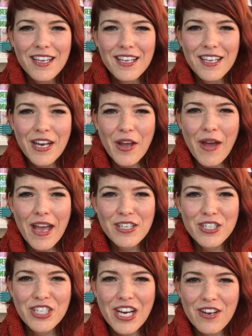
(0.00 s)
you know,
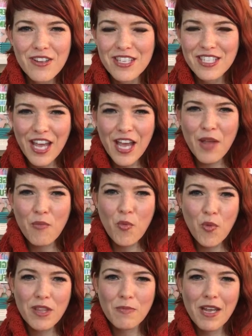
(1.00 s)
share the time
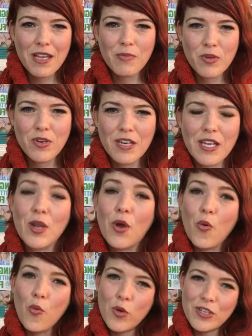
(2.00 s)
with my community,
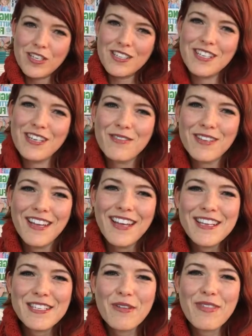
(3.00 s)
which is you.
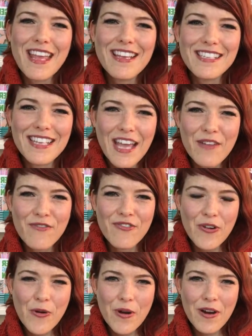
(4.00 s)
So thanks again
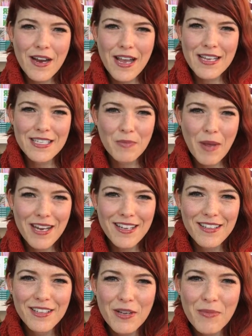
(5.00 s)
for uh, spending
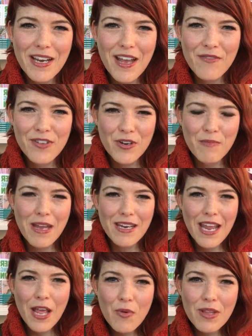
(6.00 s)
a little bit of your
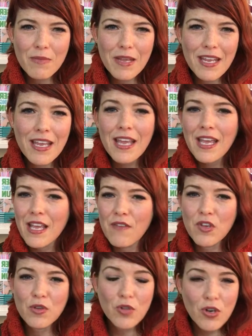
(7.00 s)
Monday with me. If
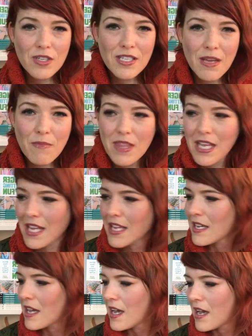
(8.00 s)
you learned
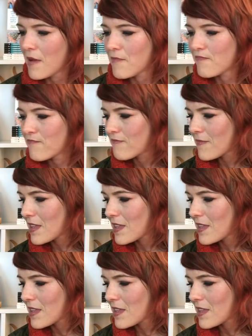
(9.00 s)
something um,